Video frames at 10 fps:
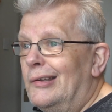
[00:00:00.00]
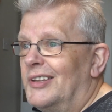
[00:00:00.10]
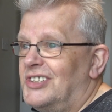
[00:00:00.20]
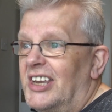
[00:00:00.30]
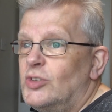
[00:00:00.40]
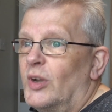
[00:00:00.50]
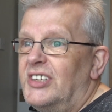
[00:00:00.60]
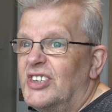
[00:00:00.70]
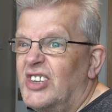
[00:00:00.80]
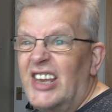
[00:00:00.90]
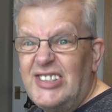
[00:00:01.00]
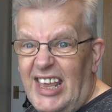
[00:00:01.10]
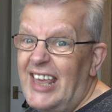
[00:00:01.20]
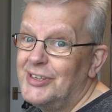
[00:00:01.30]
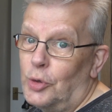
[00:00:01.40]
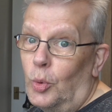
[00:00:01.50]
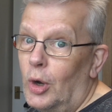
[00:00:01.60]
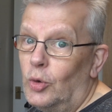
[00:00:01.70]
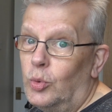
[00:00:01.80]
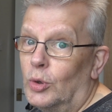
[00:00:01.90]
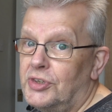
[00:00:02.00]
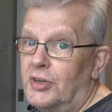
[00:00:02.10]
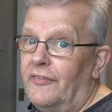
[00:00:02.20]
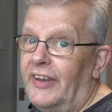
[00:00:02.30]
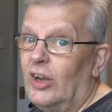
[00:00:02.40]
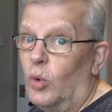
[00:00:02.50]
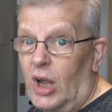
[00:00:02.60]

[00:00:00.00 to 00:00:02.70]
the T-26 is a World War II vehicle,